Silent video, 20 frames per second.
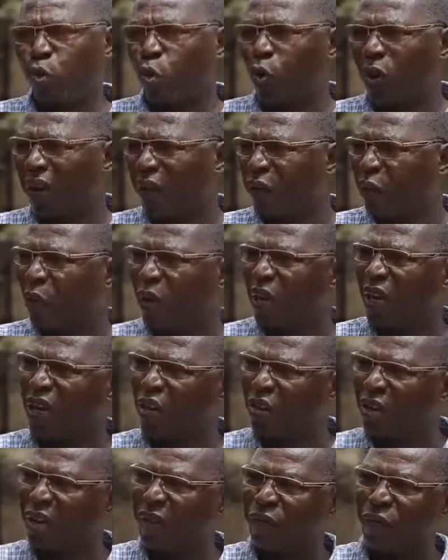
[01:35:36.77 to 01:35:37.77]
all the money, you could have
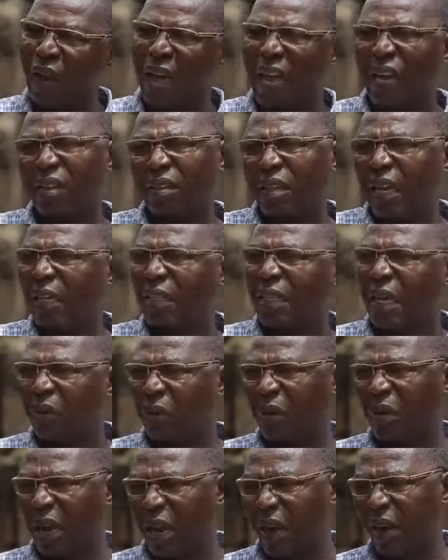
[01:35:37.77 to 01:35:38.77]
told her that I'd have like
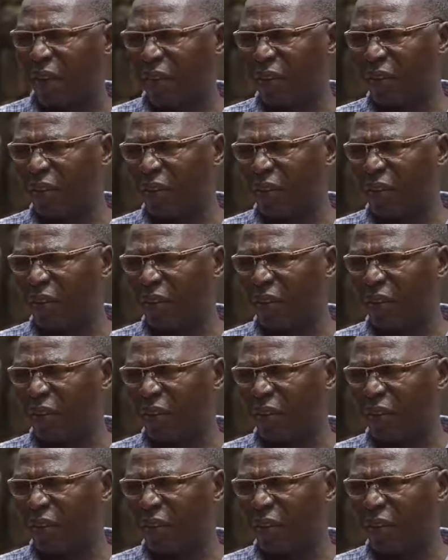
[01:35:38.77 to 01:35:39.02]
10,000